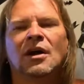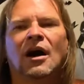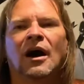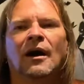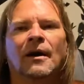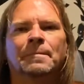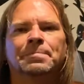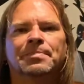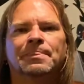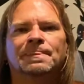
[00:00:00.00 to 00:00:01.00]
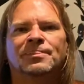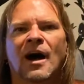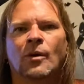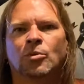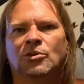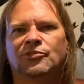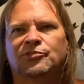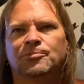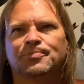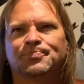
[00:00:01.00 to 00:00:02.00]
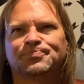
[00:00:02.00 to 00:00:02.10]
There was